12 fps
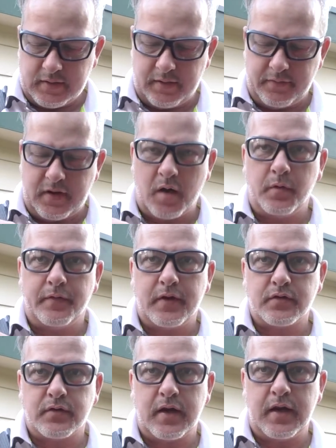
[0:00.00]
have a couple of
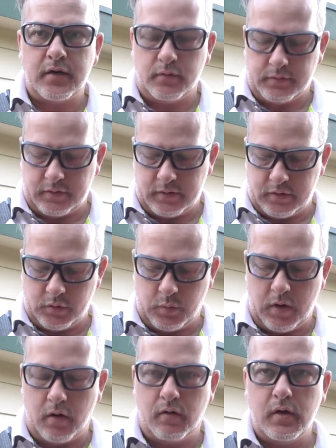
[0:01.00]
extra handles on it as
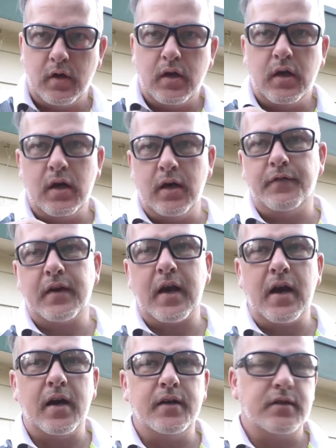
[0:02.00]
well uh, for
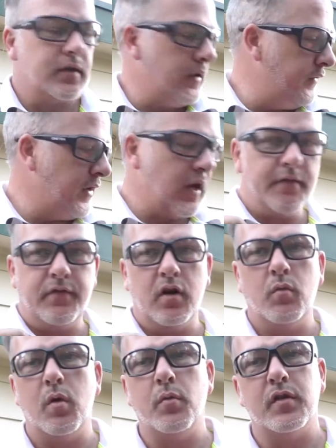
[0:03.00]
cartage. So if you can't
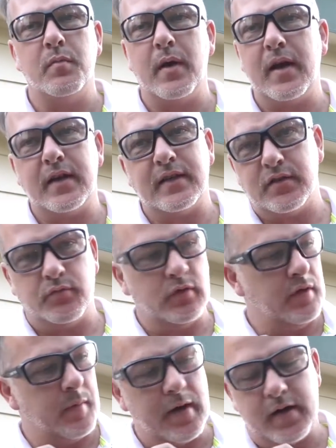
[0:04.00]
find one with the bag, it doesn't
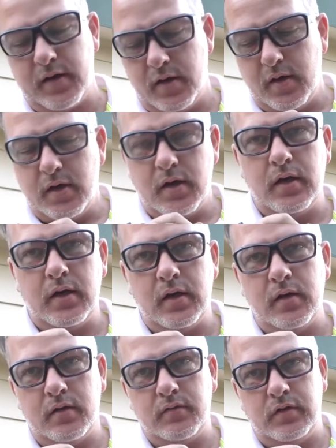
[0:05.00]
really matter.
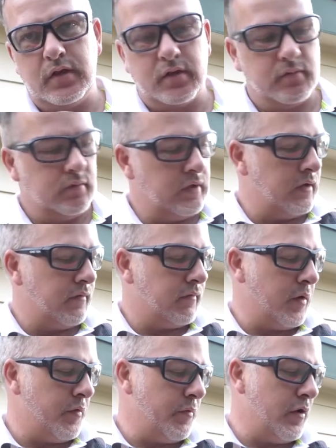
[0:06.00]
Uh, you can you know
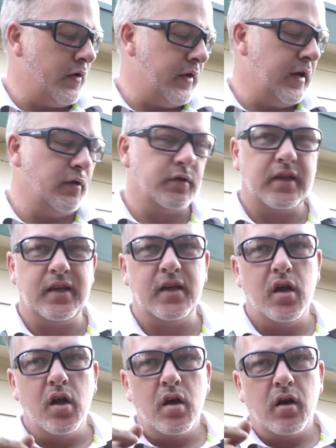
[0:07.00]
grab it by the handles here.
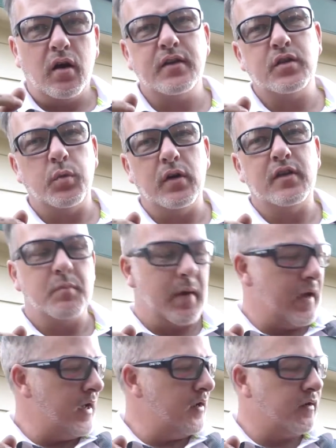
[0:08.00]
I just wanted the
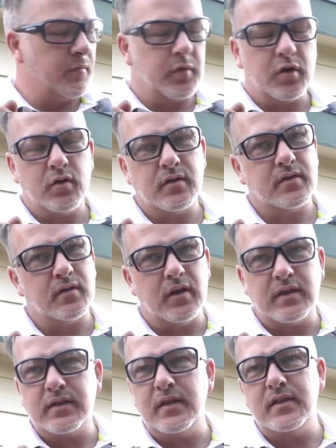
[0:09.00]
bag because
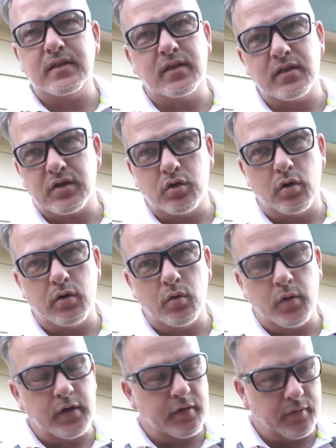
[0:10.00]
it's easier to store it
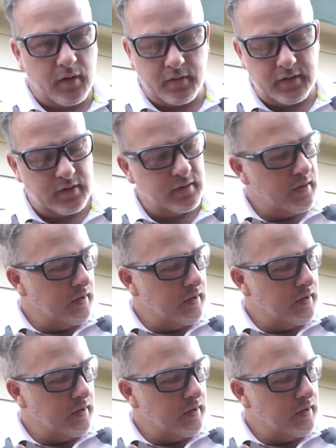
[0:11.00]
when you throw it in.